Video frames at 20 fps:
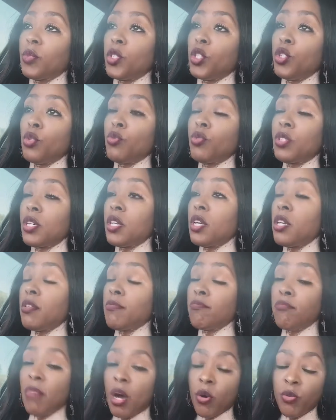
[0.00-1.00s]
using
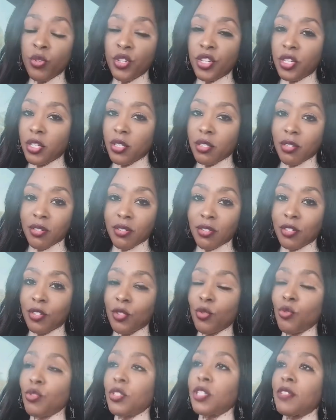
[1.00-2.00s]
emotions,
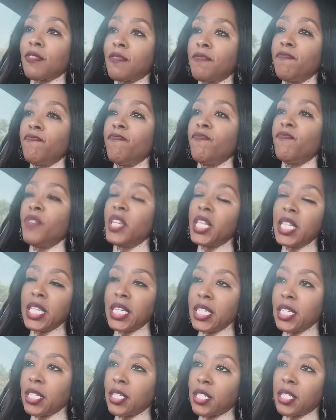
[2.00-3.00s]
using
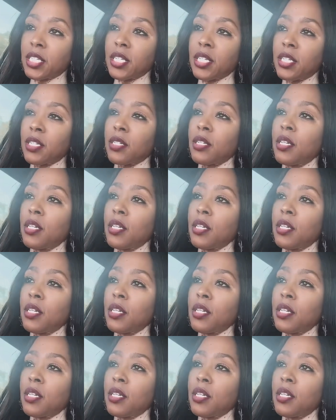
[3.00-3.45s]
feelings, and